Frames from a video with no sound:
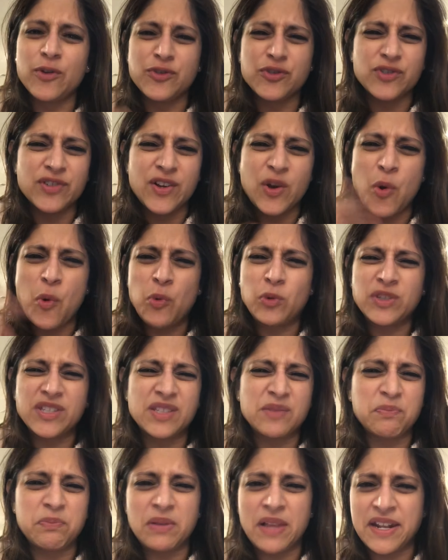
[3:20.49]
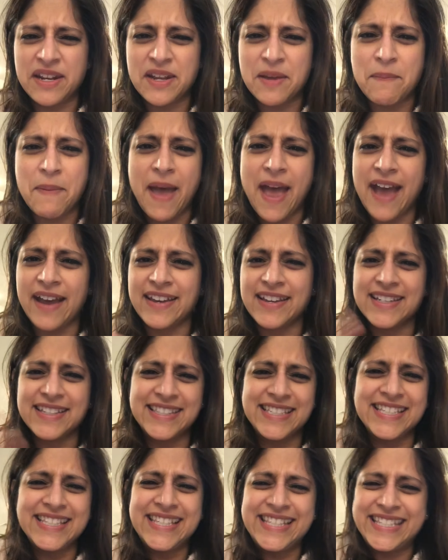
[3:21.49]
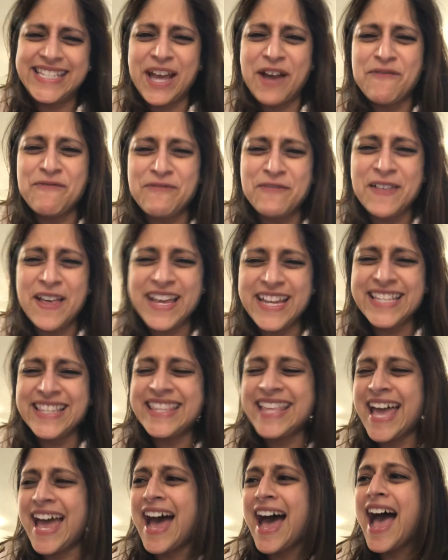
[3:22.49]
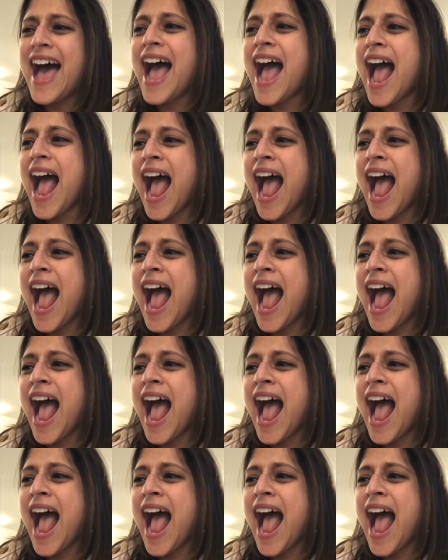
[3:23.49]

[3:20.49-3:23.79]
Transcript: There's like old Splenda packets and stuff like that.